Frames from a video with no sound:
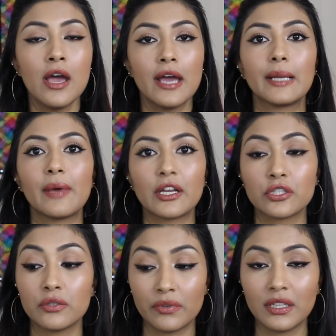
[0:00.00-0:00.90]
and I'm
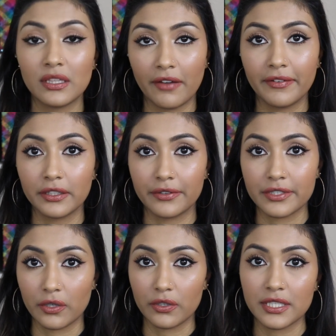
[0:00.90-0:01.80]
actually really loving the
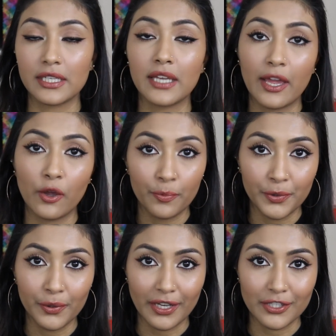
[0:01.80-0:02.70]
results, and I hope
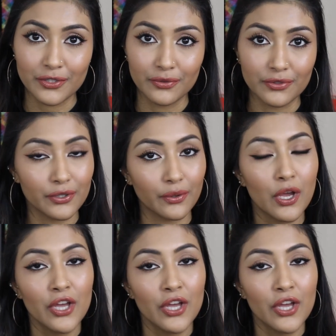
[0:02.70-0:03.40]
you guys do too.